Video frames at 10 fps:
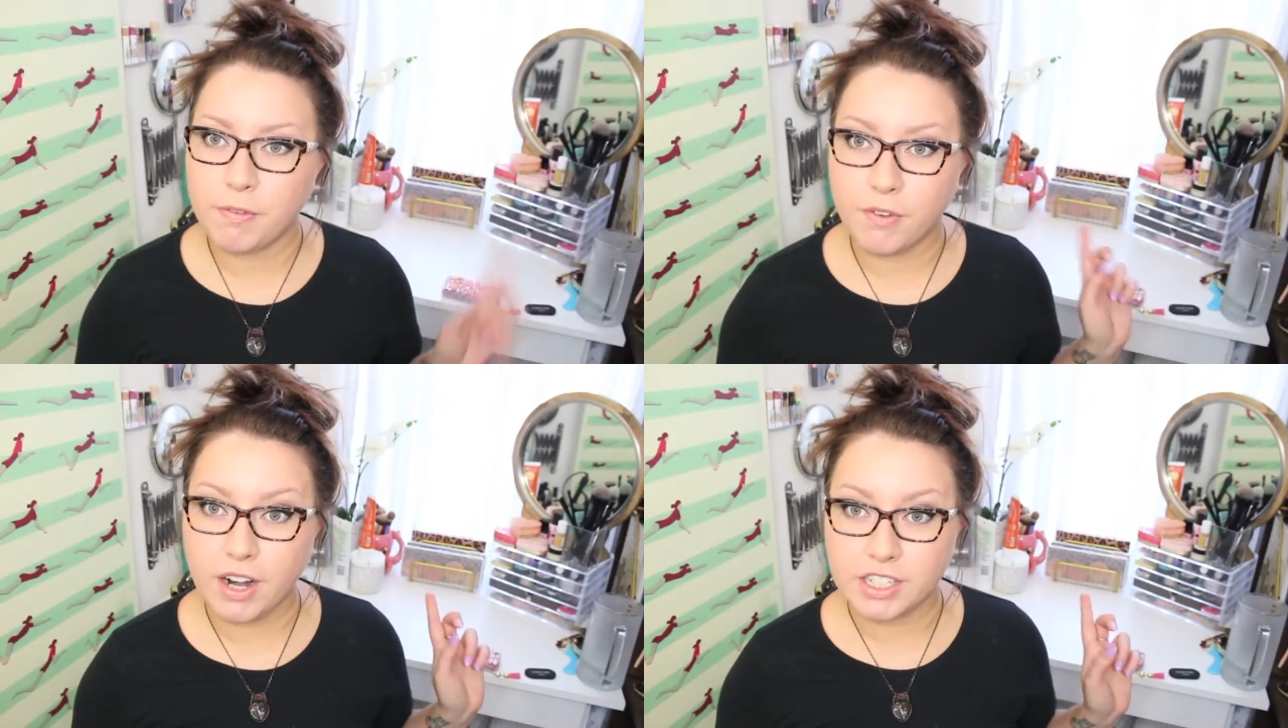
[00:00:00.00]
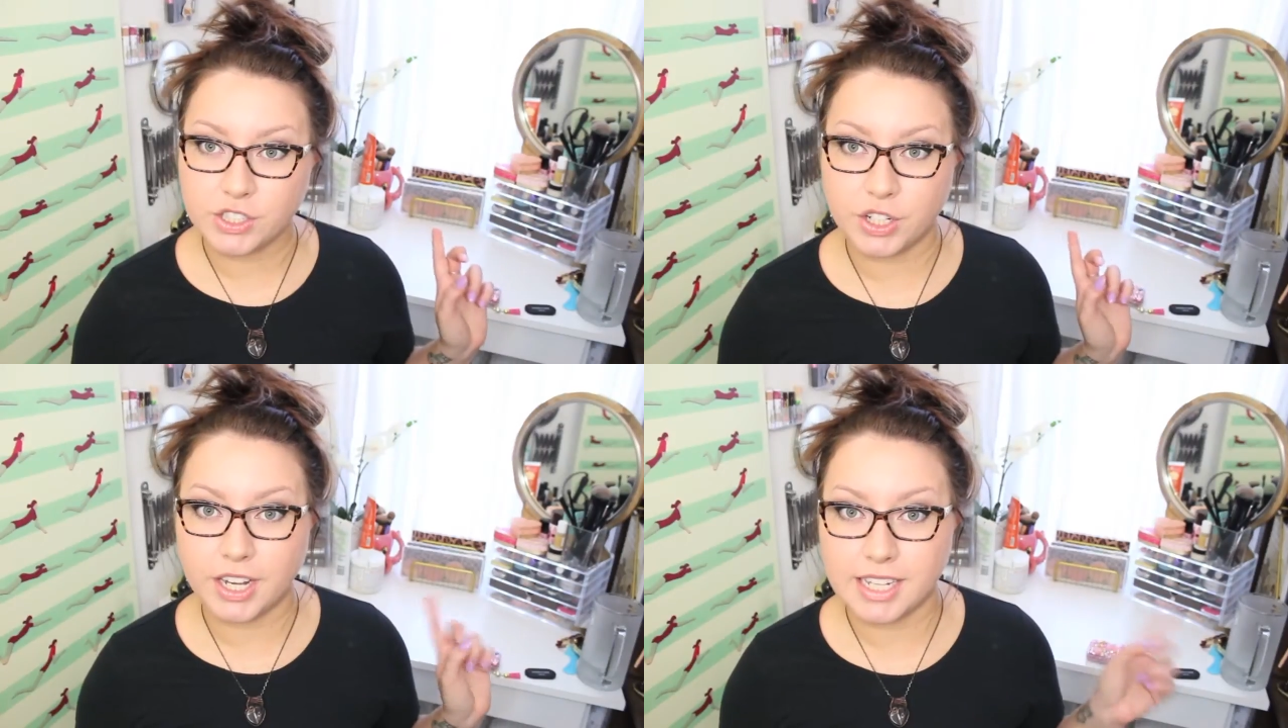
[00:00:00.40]
before I
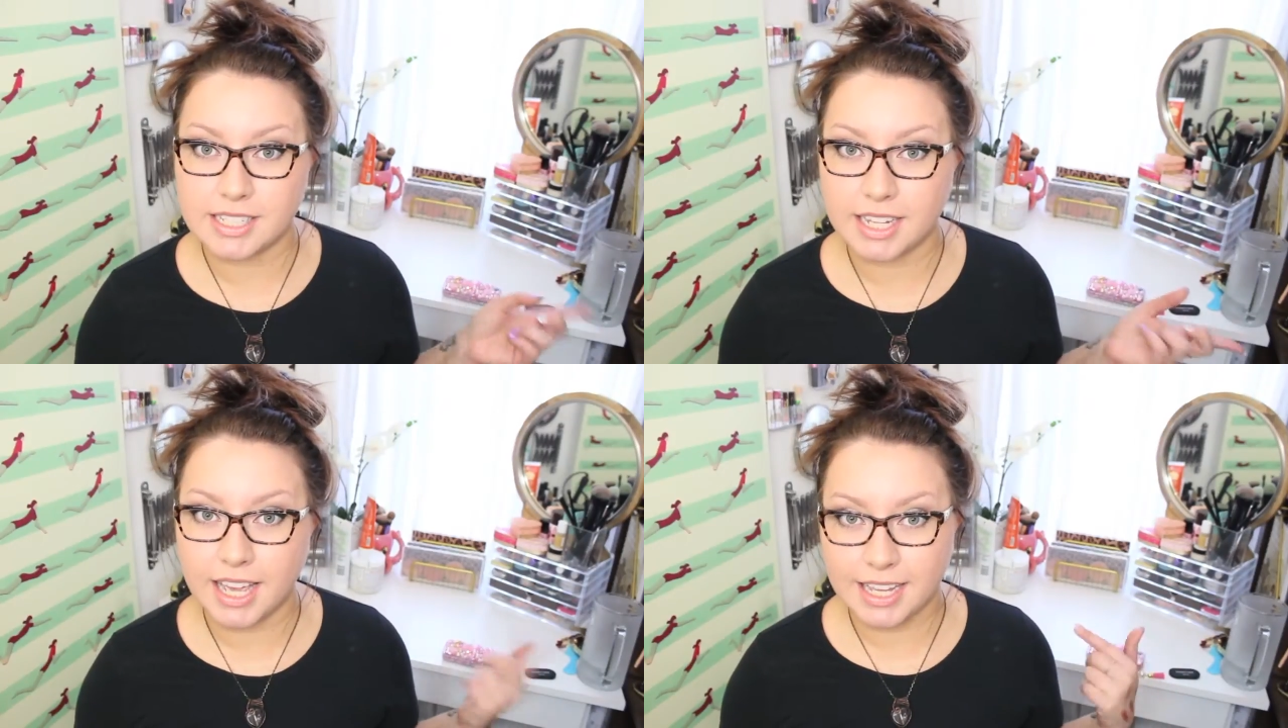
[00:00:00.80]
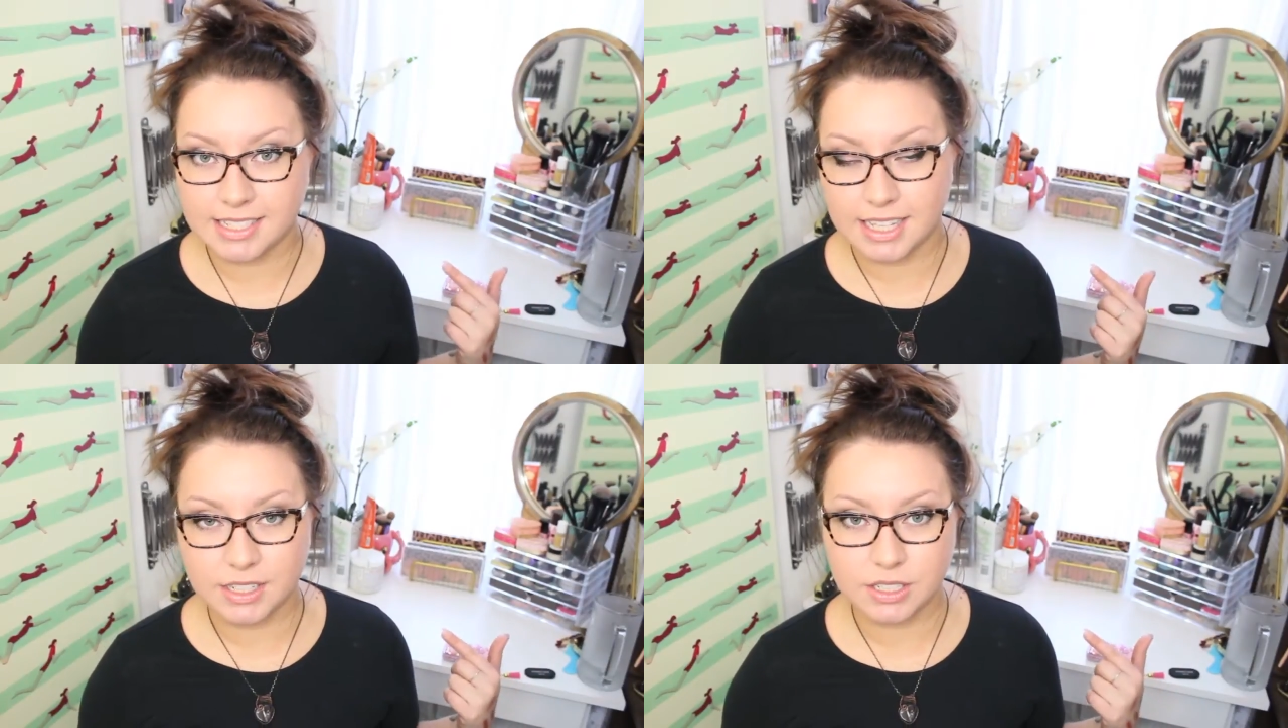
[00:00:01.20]
show you guys the
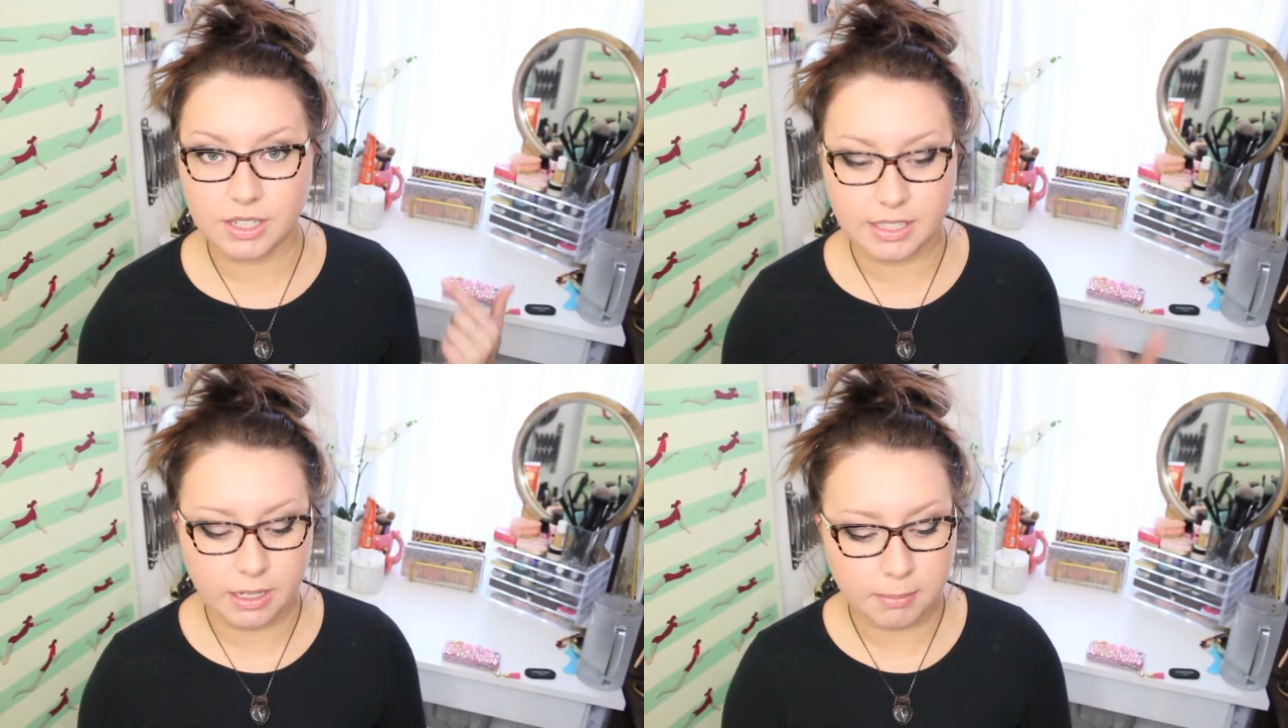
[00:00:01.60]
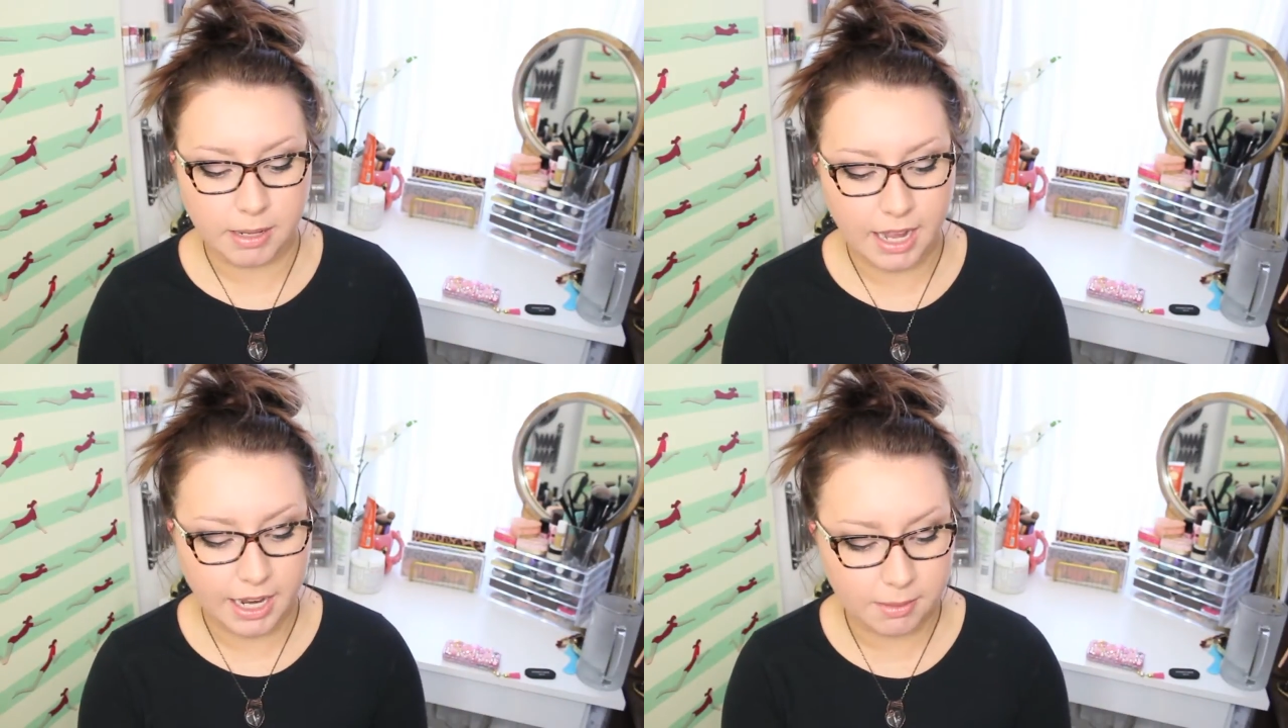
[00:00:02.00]
case that is right there
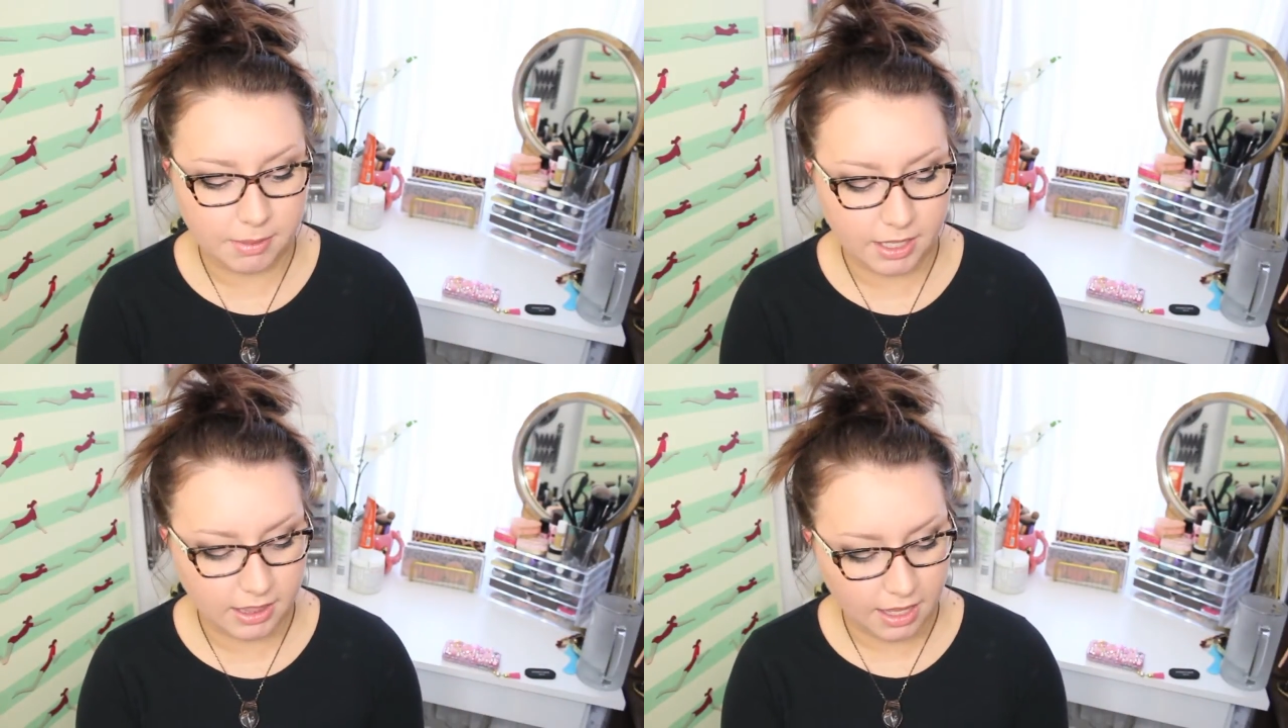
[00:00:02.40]
behind me,